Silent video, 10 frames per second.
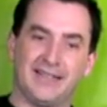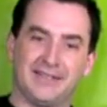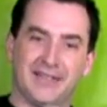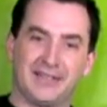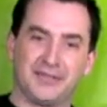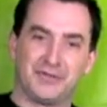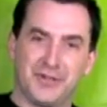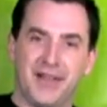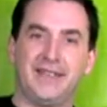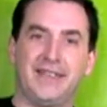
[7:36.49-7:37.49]
like,
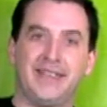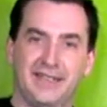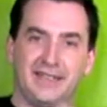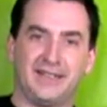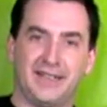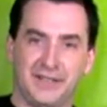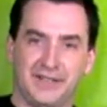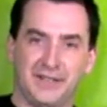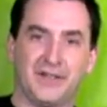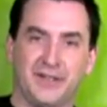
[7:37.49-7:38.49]
trying to get an,
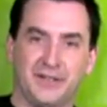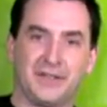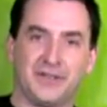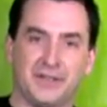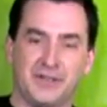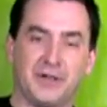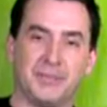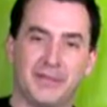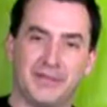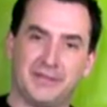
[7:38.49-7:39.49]
another another
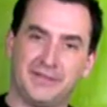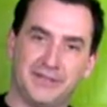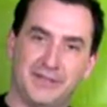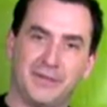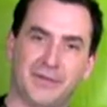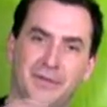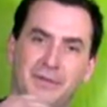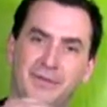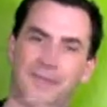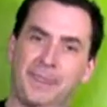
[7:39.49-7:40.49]
joke, but you
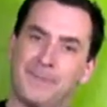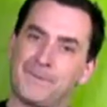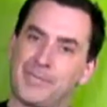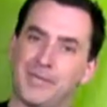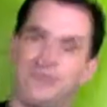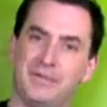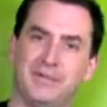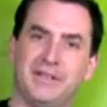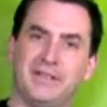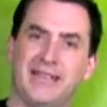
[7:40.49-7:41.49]
know,
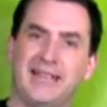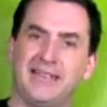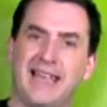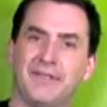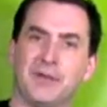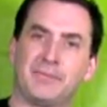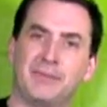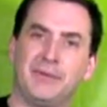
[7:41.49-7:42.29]
you they didn't have those.